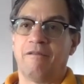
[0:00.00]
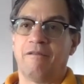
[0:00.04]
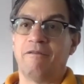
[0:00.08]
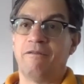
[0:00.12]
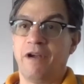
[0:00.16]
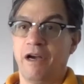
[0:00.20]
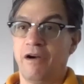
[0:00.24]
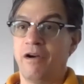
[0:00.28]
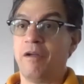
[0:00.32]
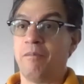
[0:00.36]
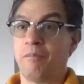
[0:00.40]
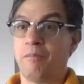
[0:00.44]

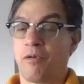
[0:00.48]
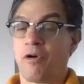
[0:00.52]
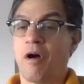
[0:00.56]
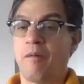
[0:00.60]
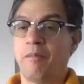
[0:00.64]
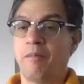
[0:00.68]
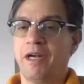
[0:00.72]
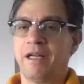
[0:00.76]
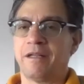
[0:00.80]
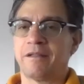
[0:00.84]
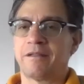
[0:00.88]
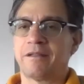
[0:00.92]
very
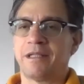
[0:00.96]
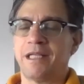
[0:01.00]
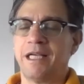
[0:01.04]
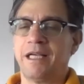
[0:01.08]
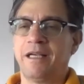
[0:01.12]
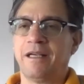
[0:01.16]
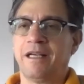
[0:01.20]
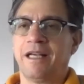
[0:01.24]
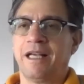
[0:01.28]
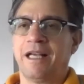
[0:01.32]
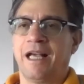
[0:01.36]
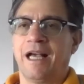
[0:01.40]

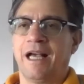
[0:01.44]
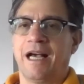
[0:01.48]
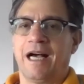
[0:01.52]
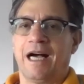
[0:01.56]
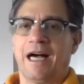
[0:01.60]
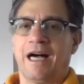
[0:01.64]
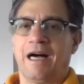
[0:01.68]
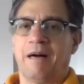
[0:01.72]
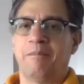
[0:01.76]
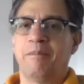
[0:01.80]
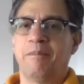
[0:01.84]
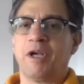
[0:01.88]
prominently
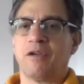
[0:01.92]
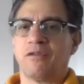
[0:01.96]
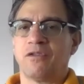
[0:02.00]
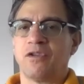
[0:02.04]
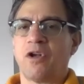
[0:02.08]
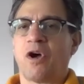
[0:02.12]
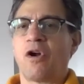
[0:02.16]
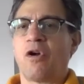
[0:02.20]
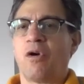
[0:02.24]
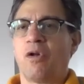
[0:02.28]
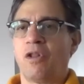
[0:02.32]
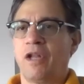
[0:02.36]
because
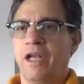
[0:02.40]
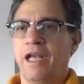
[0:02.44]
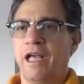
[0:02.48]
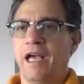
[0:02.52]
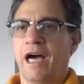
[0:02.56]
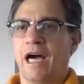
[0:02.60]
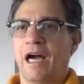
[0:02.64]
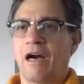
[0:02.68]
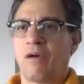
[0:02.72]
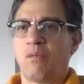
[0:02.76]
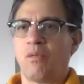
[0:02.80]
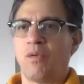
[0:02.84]
not only
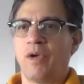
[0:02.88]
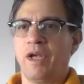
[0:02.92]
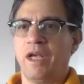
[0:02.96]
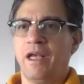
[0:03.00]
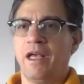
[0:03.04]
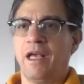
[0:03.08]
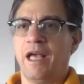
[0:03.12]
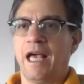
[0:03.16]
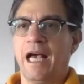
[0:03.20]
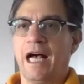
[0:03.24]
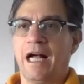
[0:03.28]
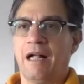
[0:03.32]
are
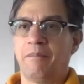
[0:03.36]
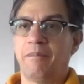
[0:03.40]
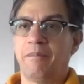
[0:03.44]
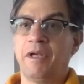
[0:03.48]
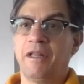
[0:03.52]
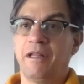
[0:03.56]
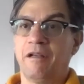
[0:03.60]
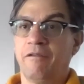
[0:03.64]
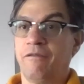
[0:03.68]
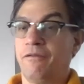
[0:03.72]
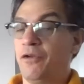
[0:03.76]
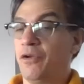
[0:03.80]
we
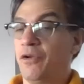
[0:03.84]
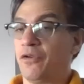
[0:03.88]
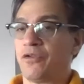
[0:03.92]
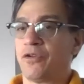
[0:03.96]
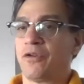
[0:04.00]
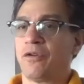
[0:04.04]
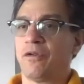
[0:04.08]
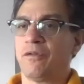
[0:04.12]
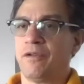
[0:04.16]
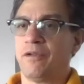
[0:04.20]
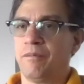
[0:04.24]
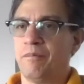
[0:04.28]
helping the
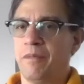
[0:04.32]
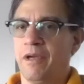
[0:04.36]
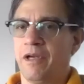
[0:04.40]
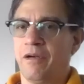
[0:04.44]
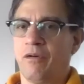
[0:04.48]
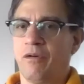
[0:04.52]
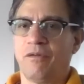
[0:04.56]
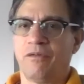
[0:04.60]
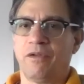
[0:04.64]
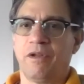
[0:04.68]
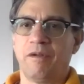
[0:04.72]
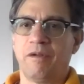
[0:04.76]
future of
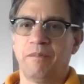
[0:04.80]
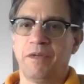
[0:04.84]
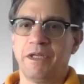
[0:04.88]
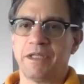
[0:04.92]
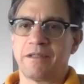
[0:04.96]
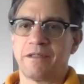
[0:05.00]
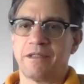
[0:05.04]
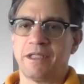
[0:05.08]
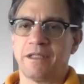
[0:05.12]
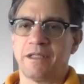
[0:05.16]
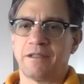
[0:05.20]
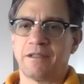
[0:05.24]
the
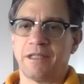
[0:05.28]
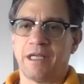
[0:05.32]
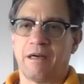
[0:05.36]
business,